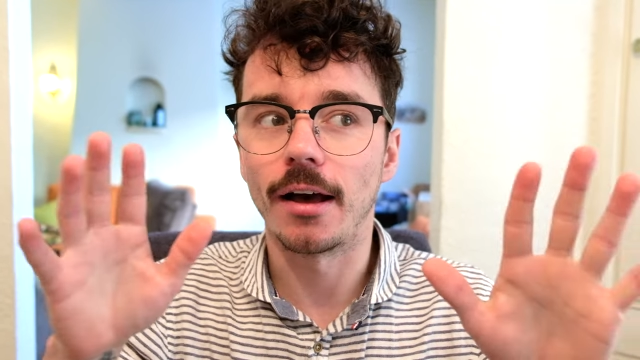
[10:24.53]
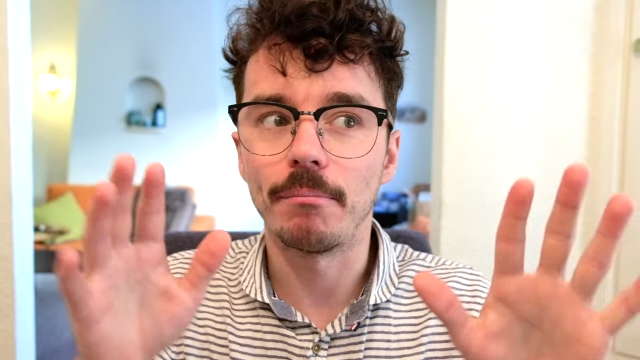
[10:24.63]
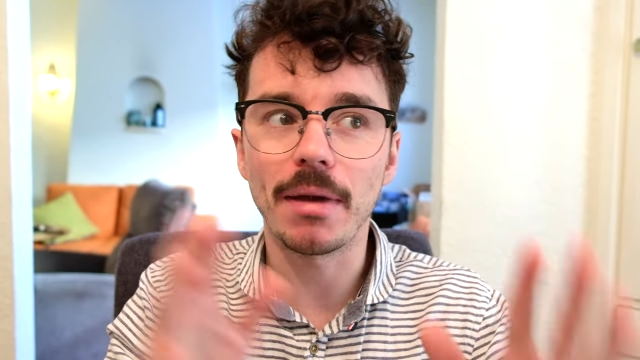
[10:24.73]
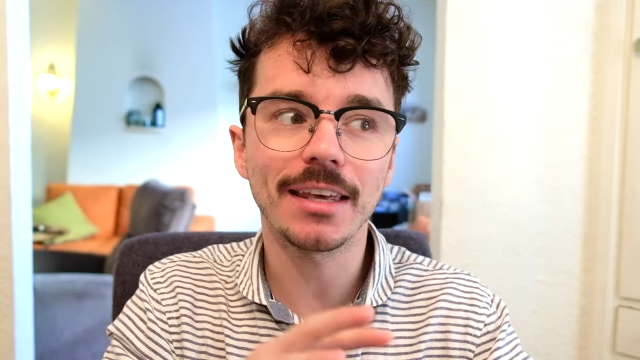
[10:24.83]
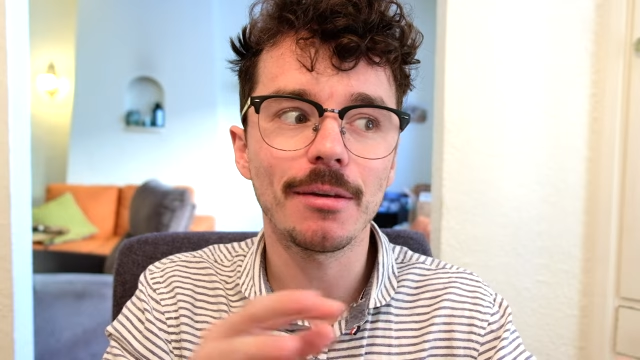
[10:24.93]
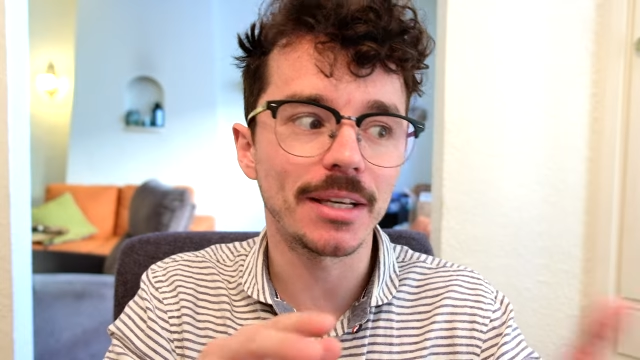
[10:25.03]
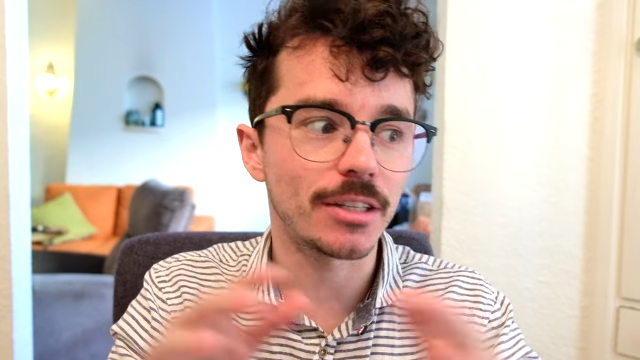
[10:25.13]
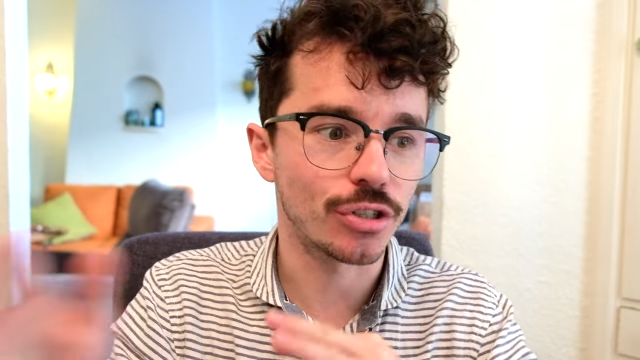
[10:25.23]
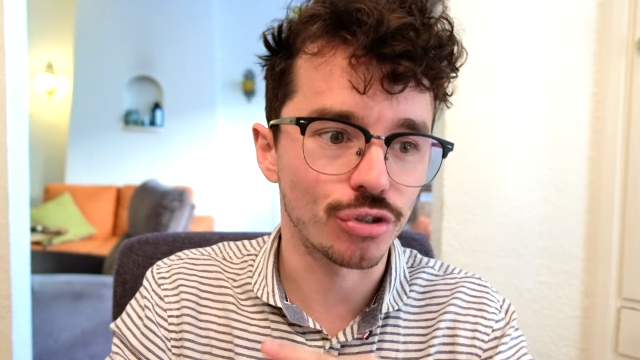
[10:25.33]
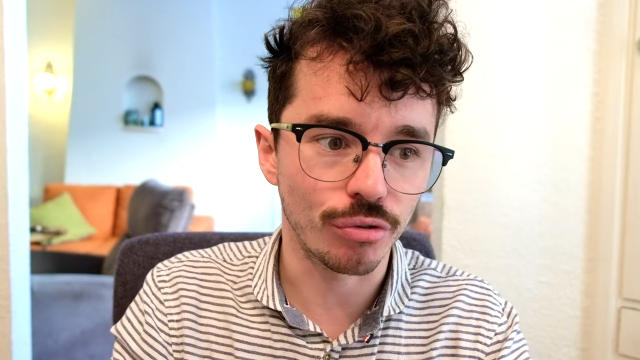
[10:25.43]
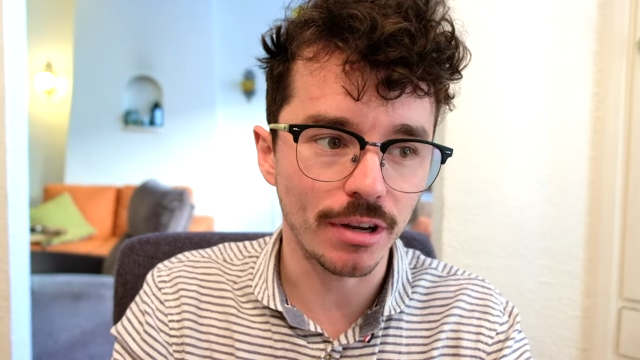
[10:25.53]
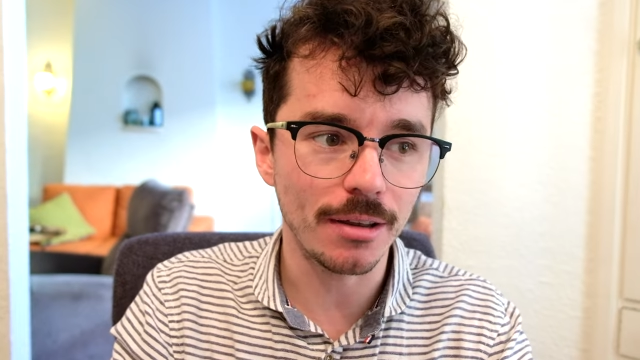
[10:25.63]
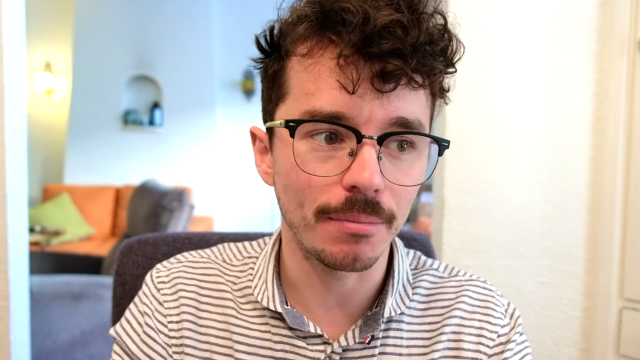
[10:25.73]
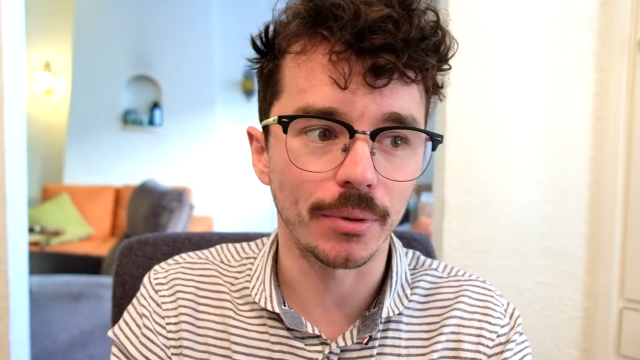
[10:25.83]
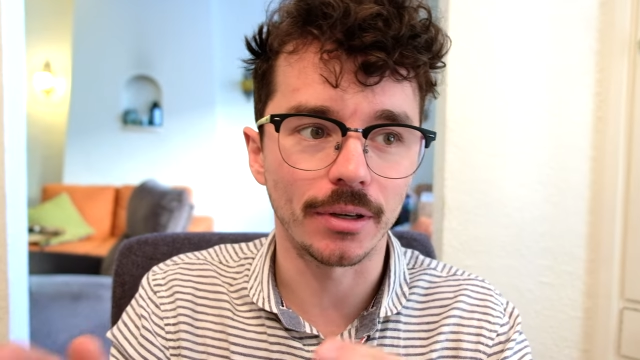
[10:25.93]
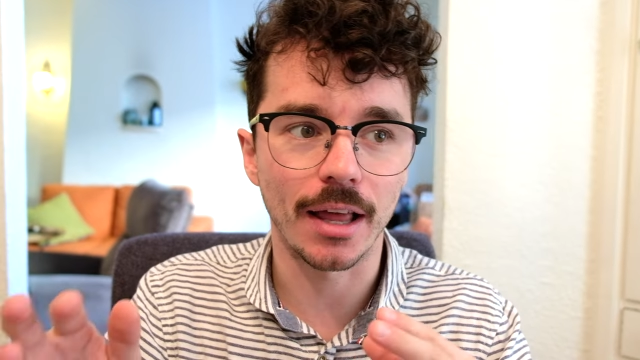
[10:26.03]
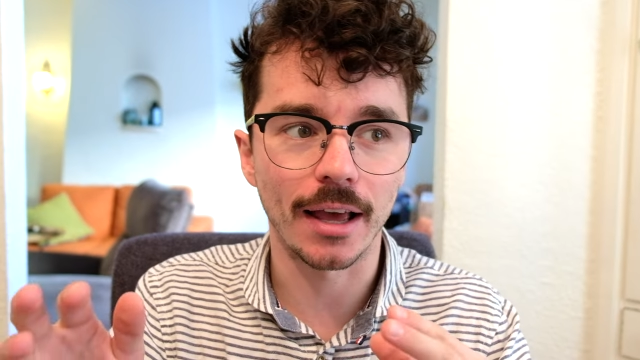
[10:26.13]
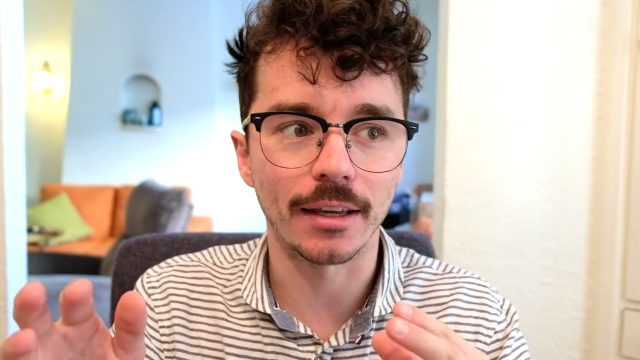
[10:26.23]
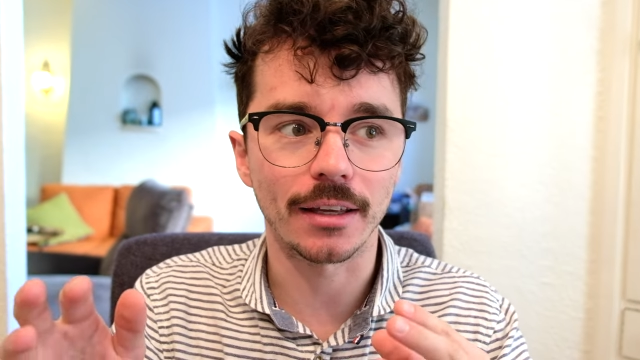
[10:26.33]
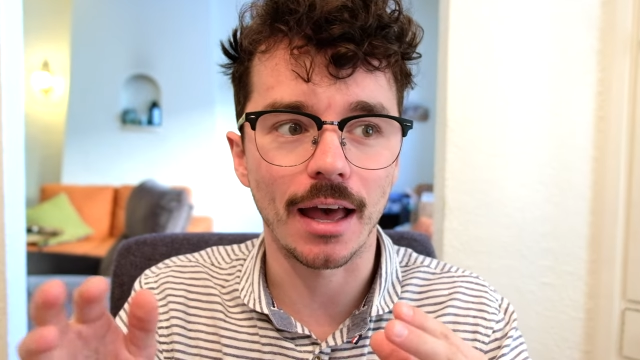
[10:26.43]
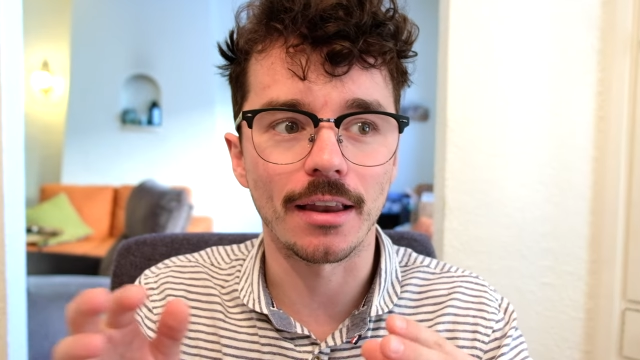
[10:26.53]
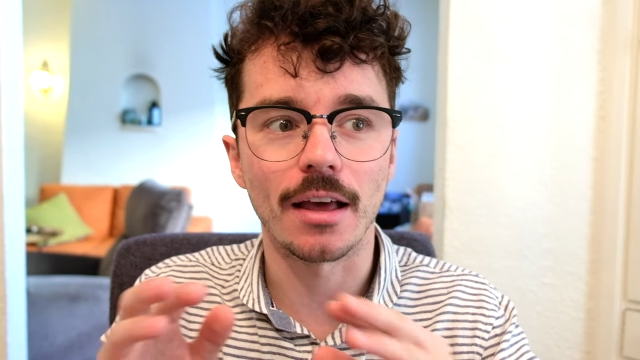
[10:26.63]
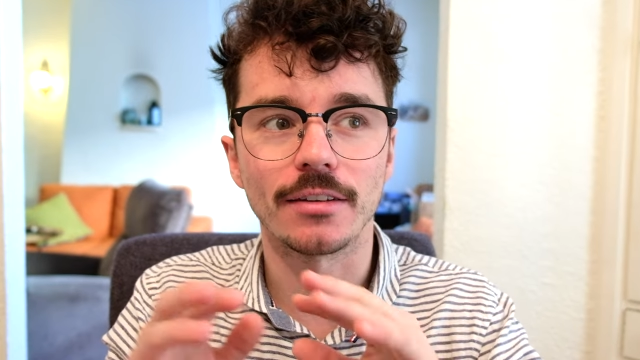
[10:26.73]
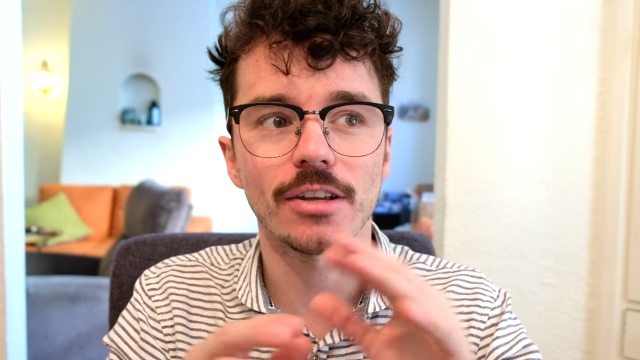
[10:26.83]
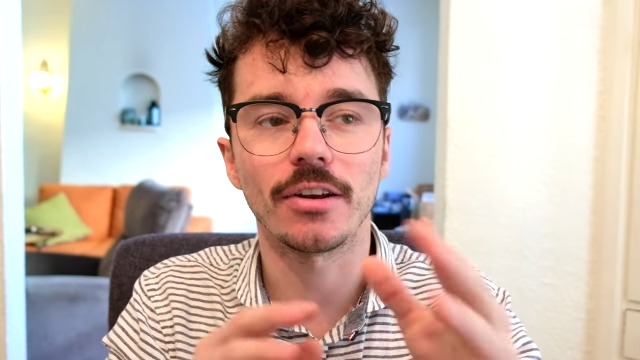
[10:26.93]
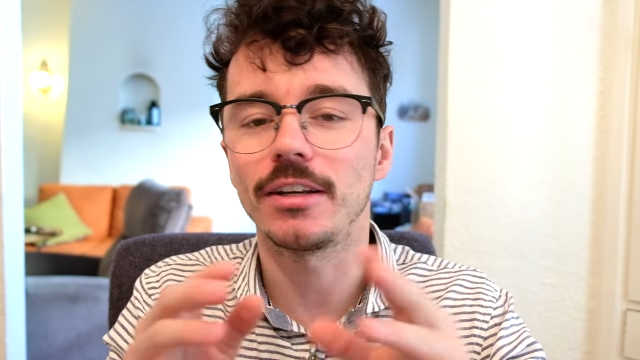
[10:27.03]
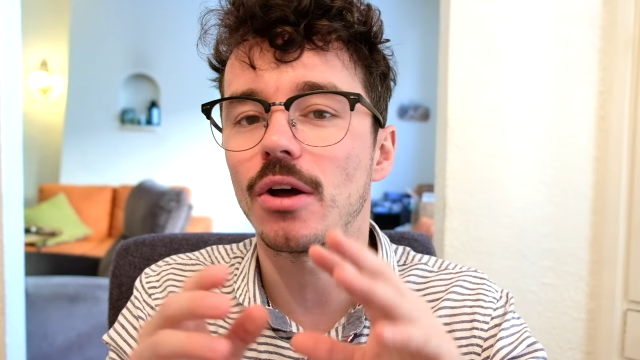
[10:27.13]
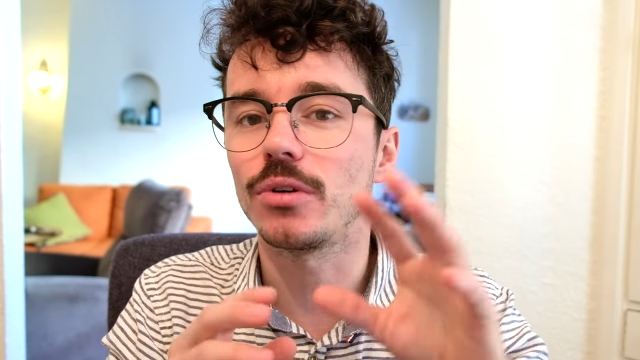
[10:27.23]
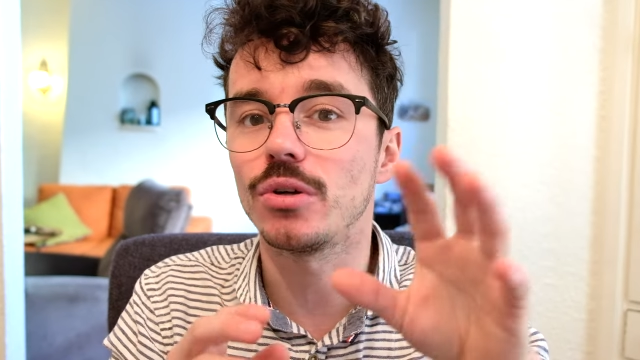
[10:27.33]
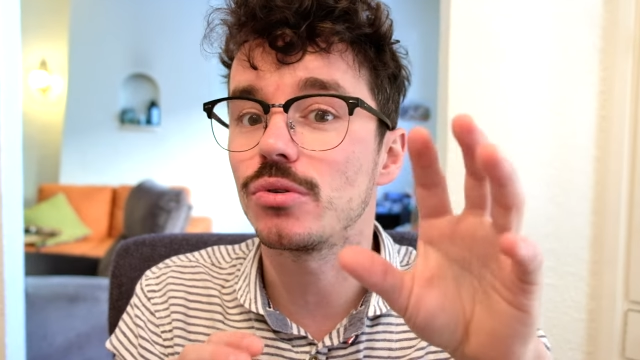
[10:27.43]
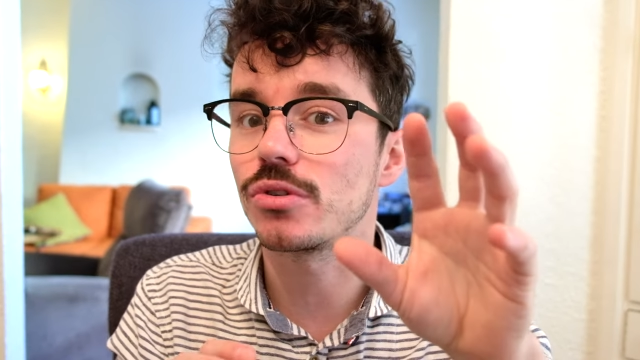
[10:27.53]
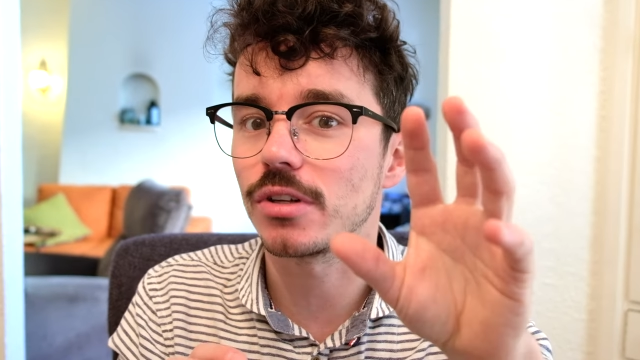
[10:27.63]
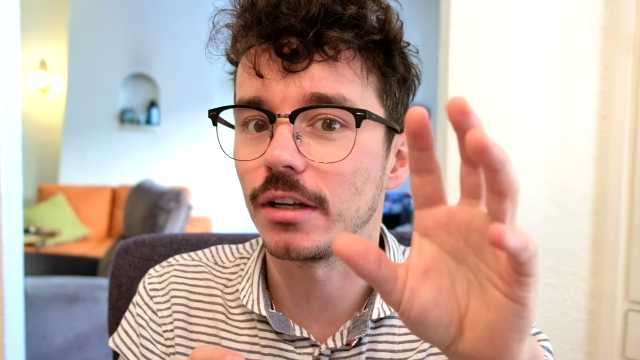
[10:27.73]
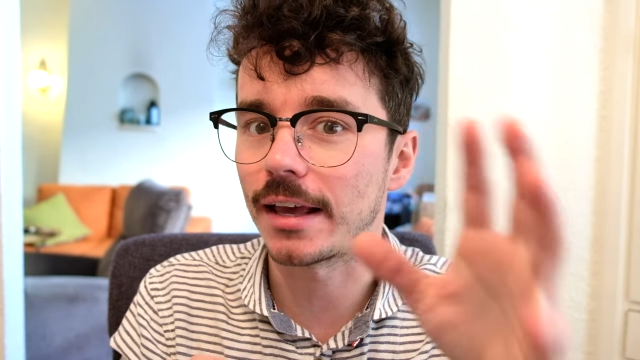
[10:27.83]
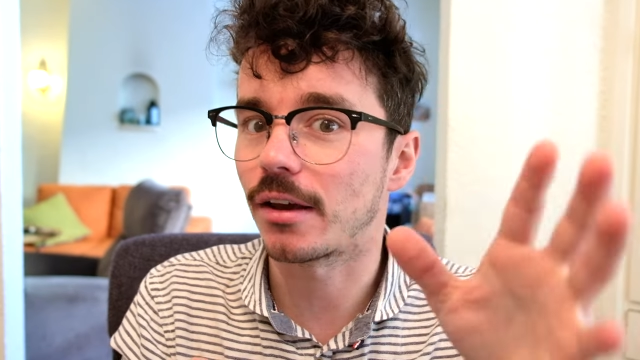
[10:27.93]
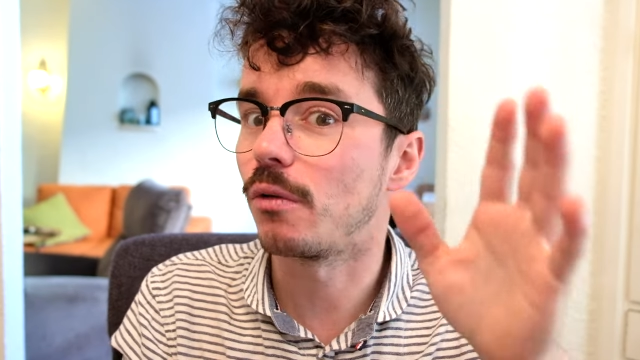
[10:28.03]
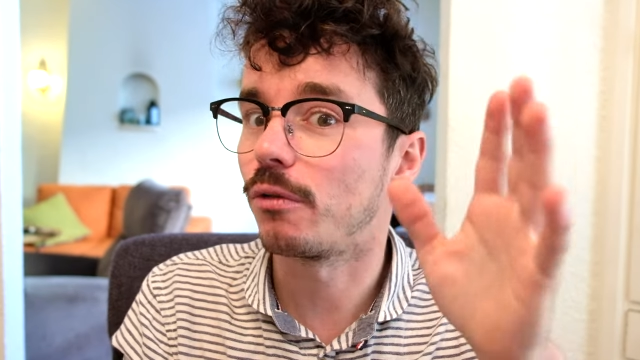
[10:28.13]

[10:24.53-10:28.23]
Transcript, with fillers: Make it a bit discreet, but like, and certainly don't use Lego